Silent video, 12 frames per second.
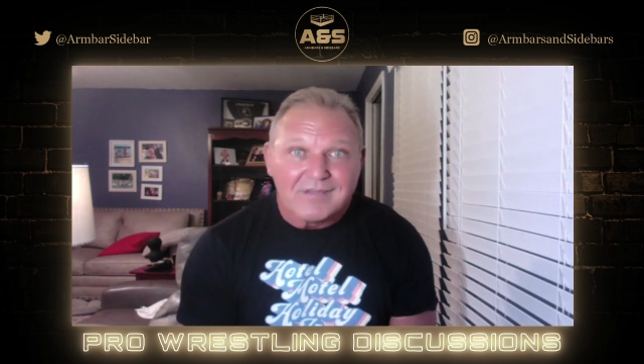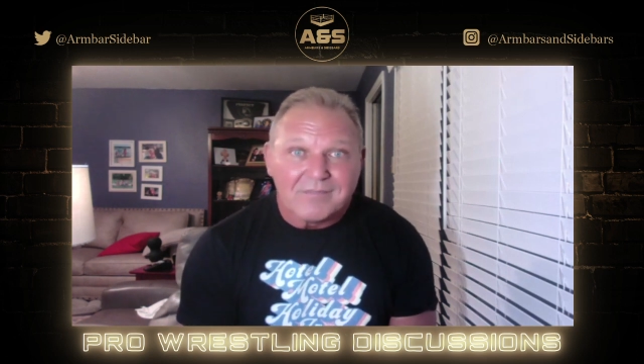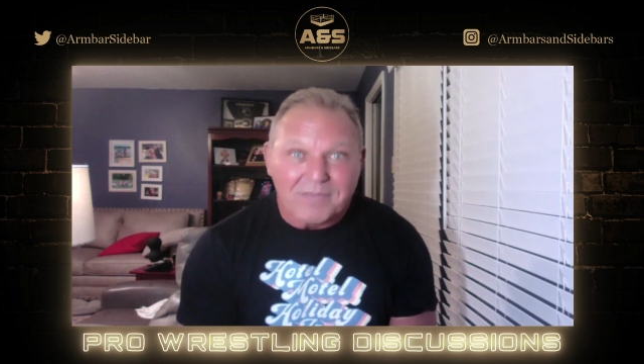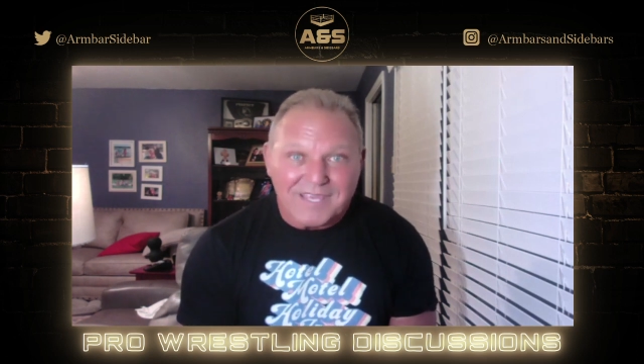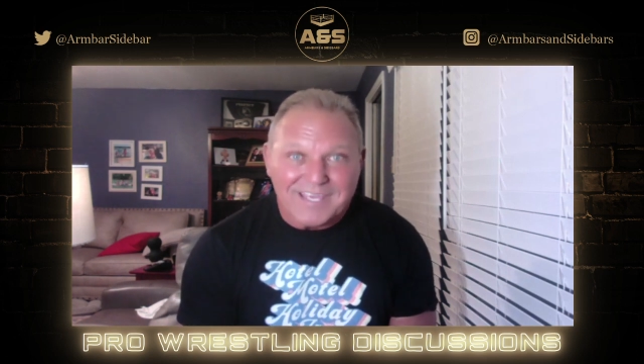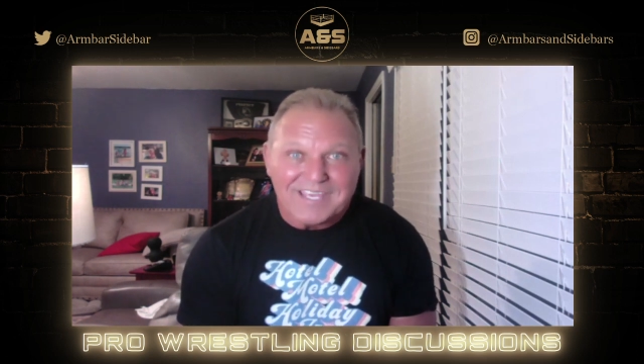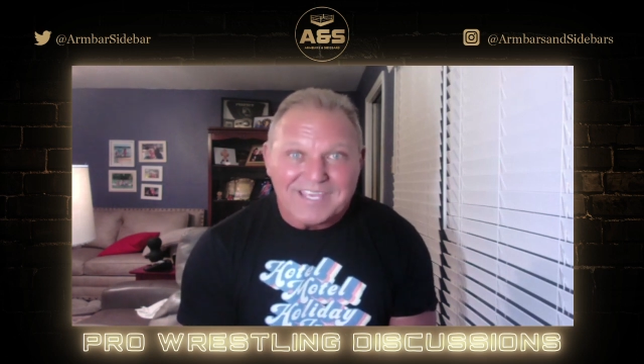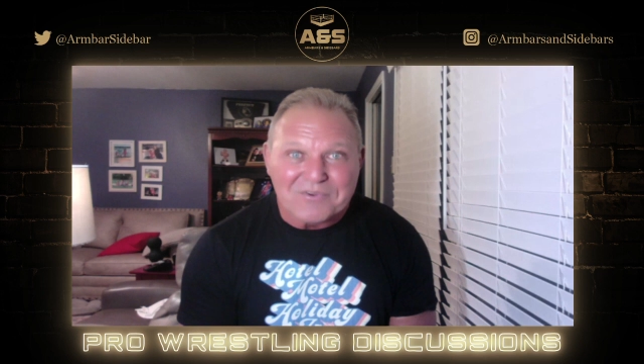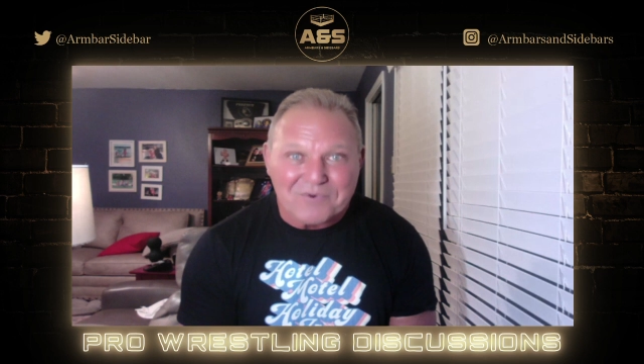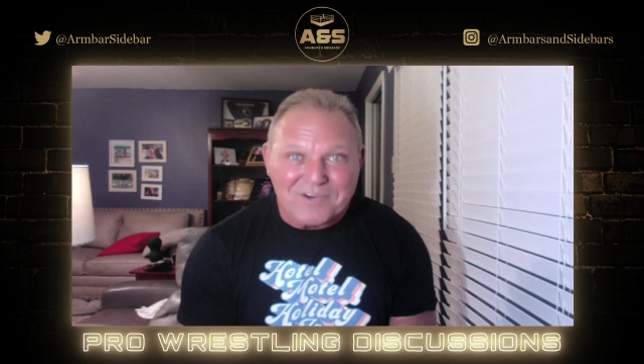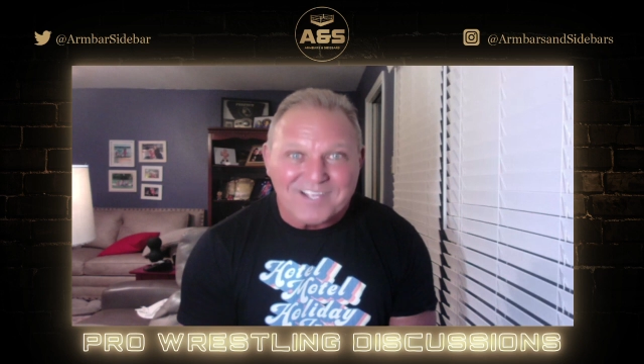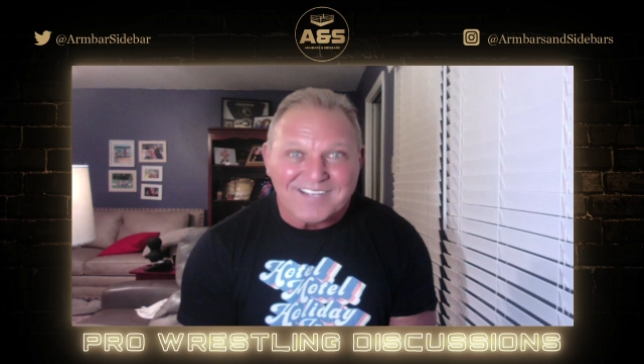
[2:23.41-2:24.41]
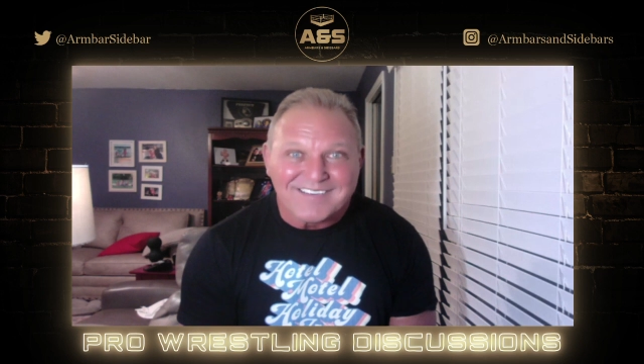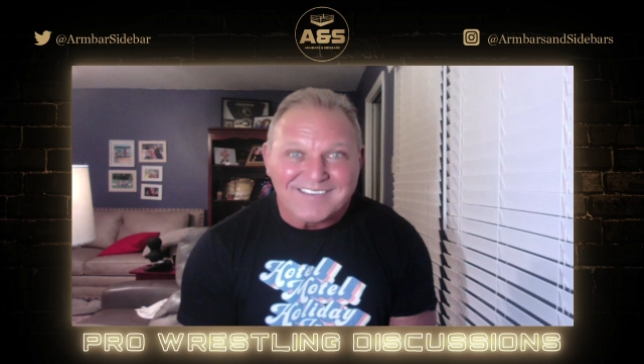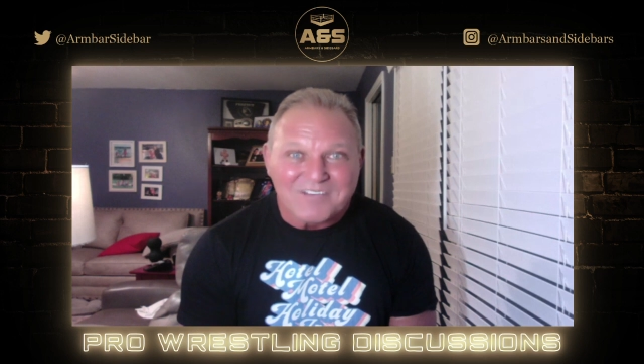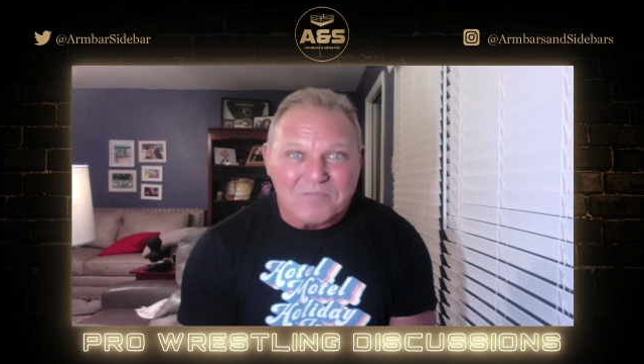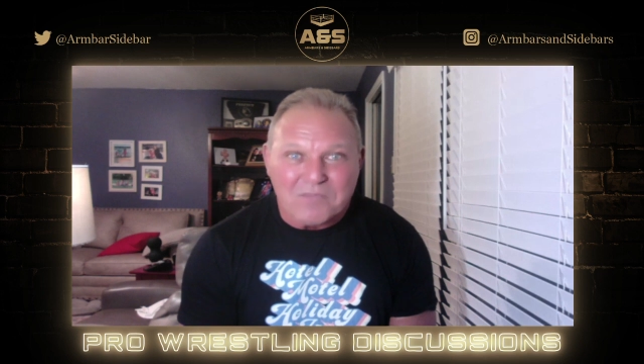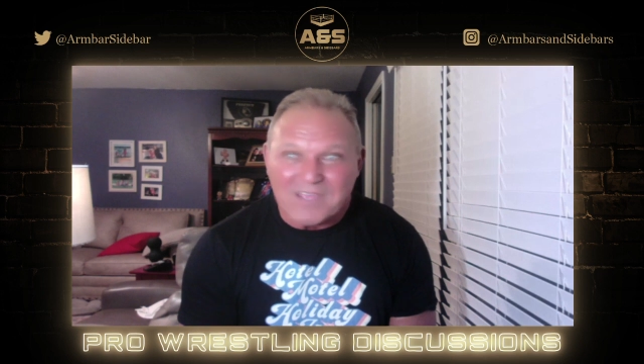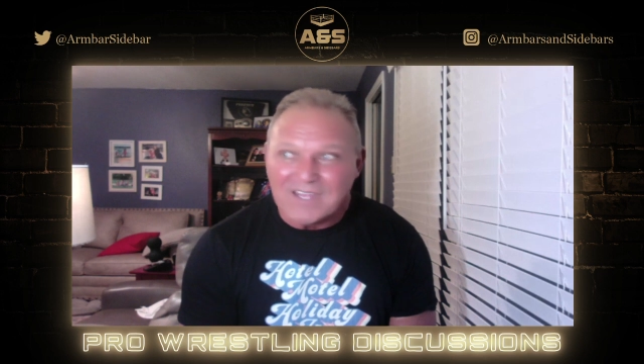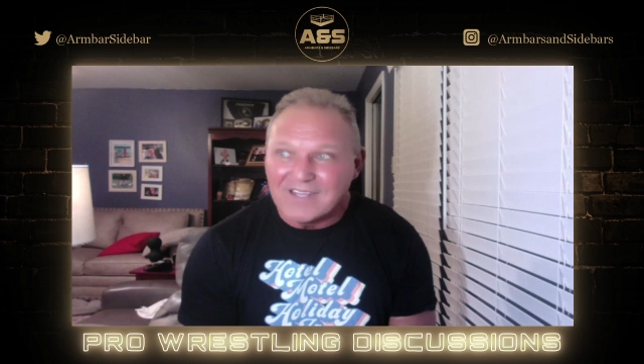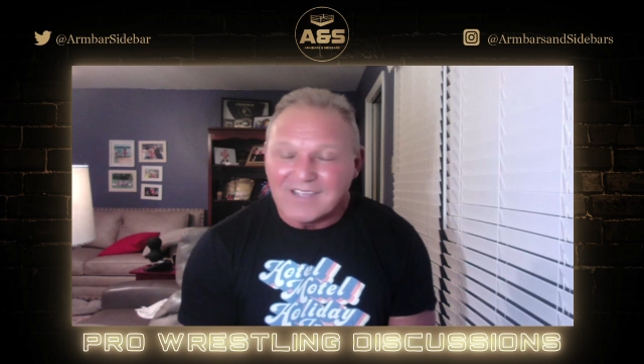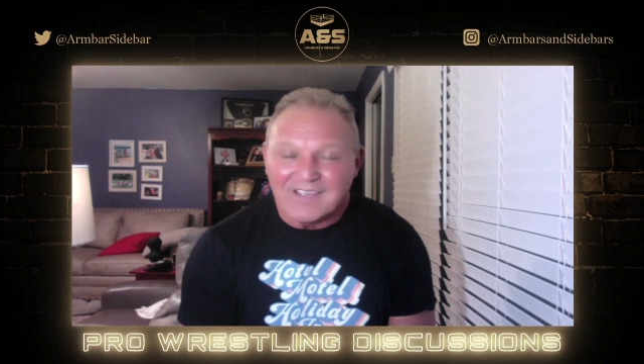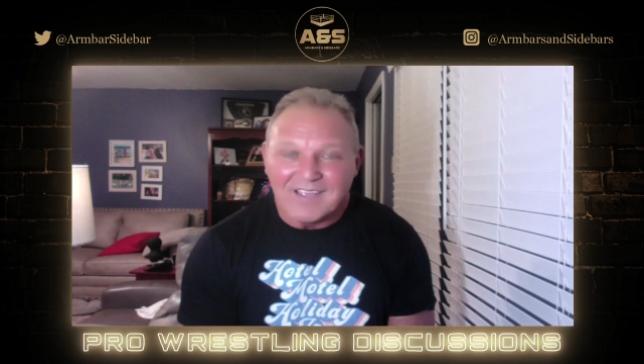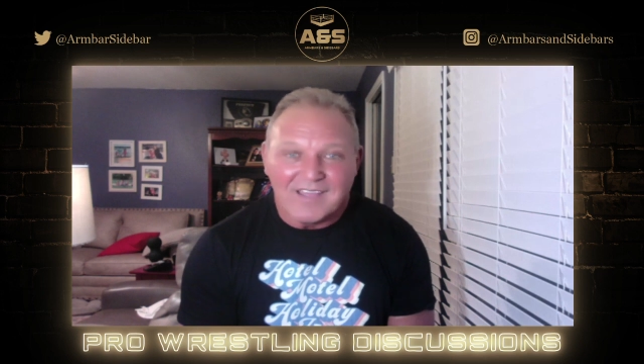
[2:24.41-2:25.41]
being in the ring,
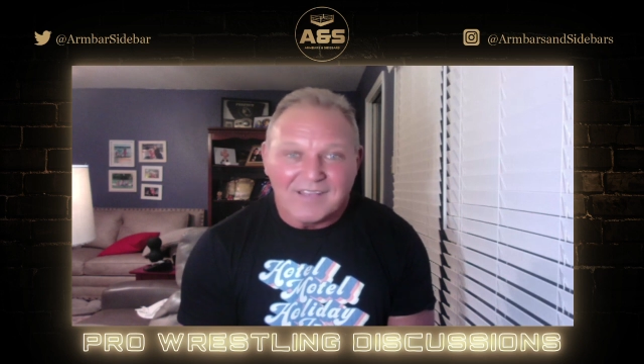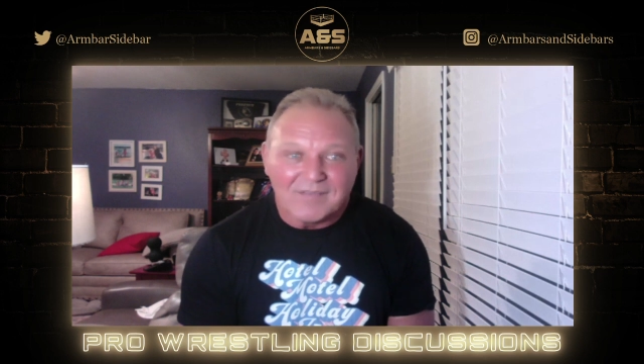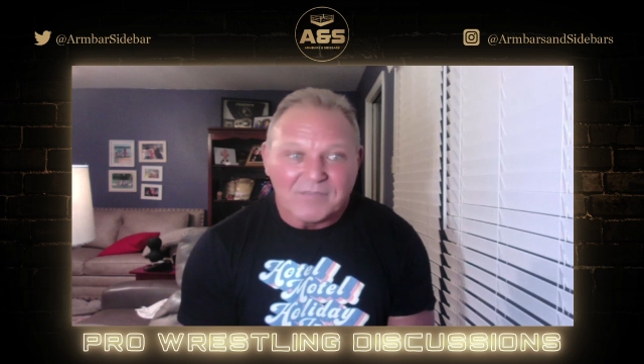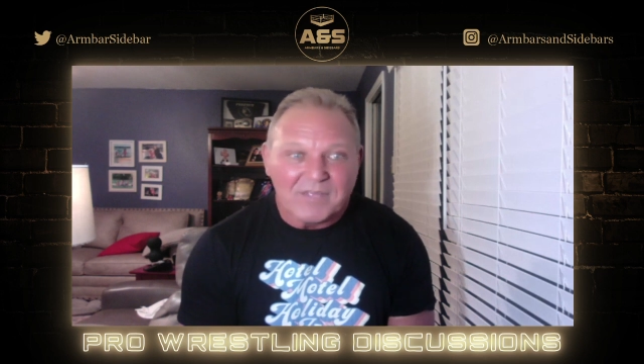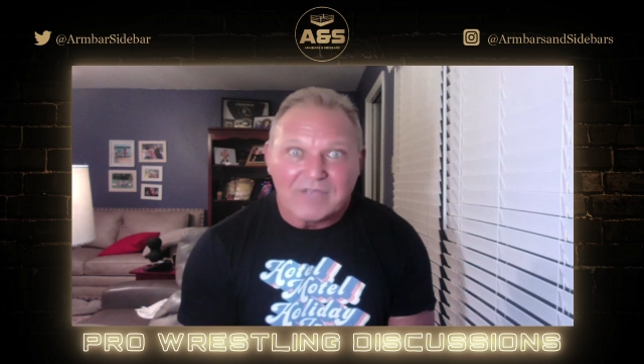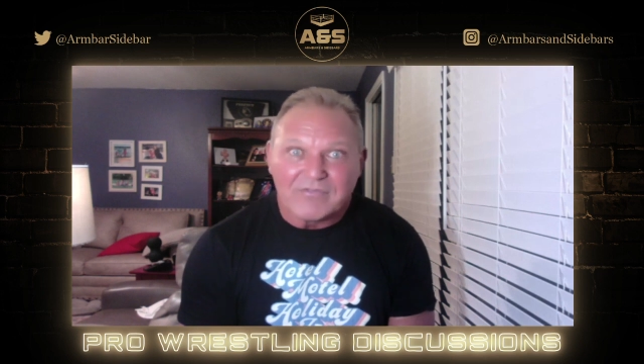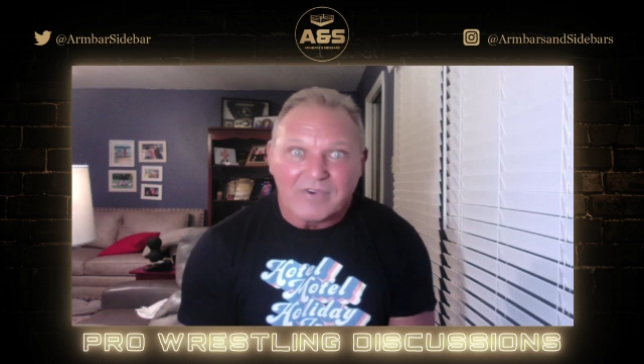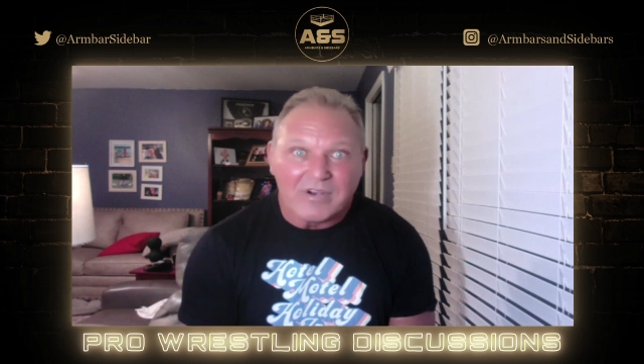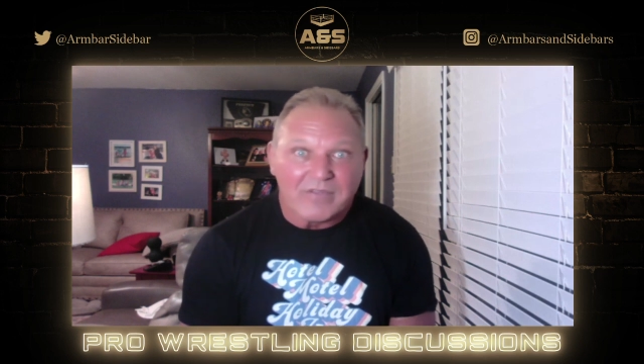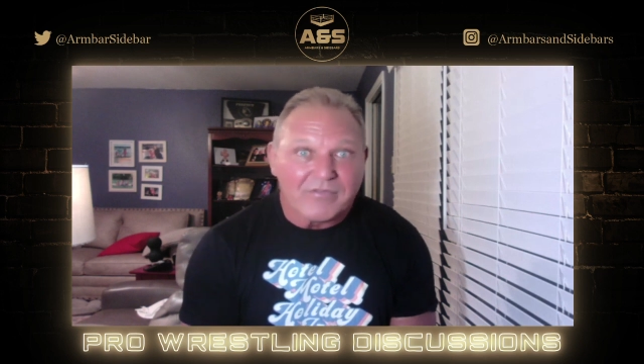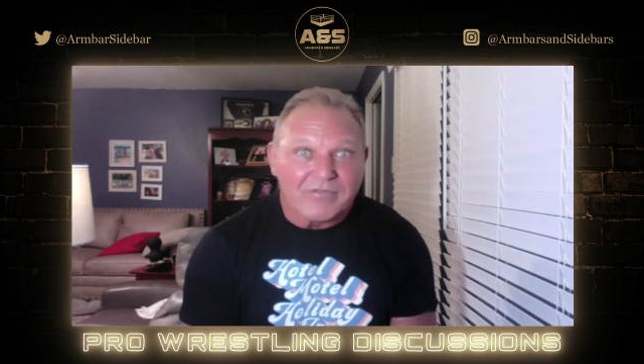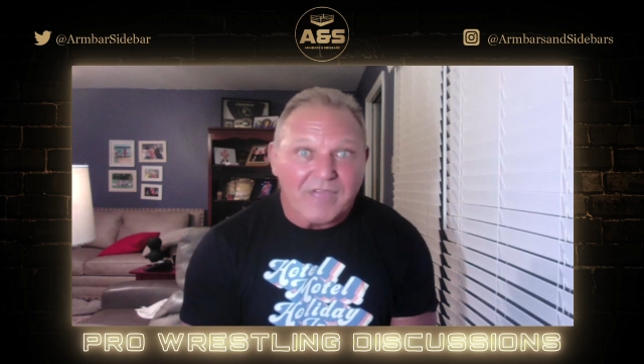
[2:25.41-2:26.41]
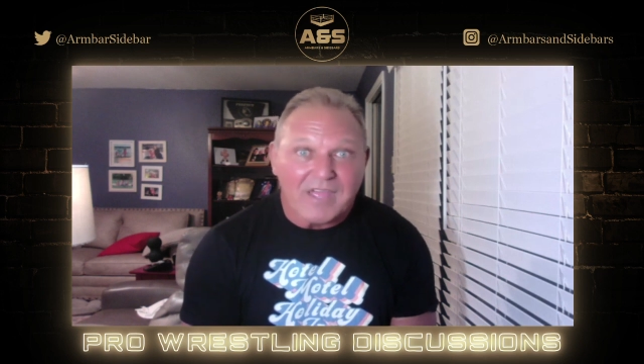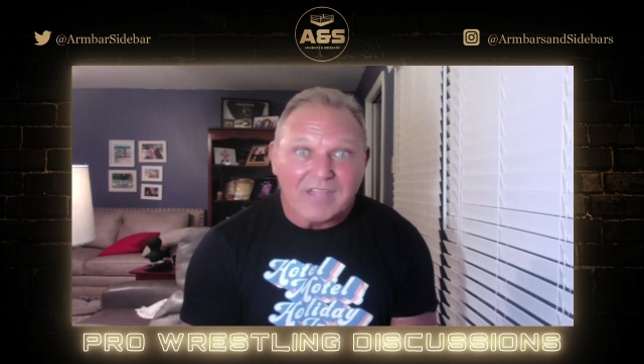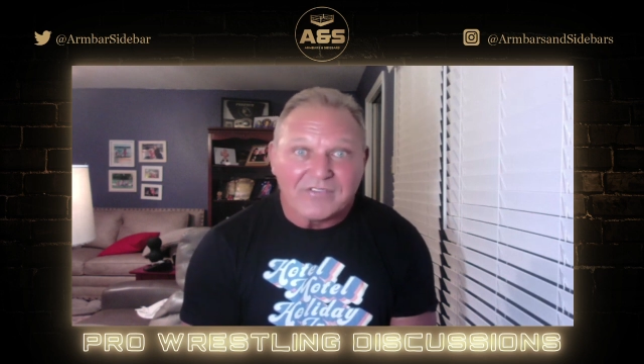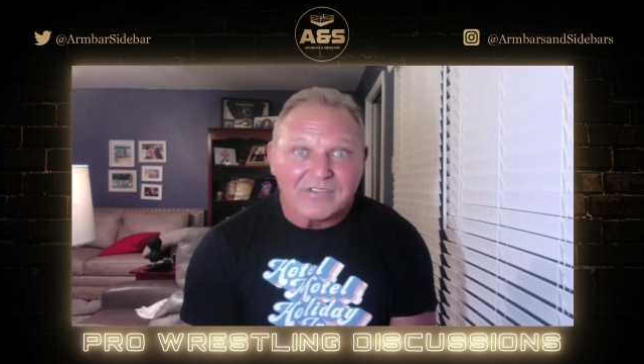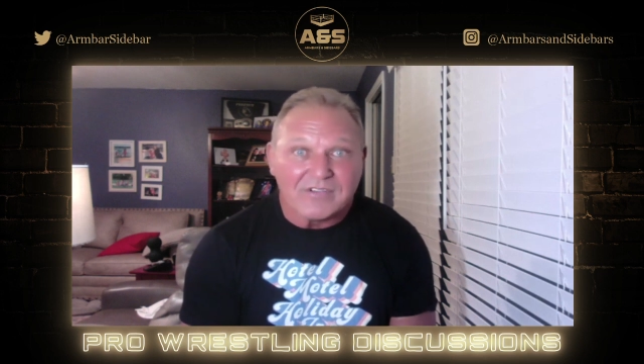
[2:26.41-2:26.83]
competing, and being in front of the fans,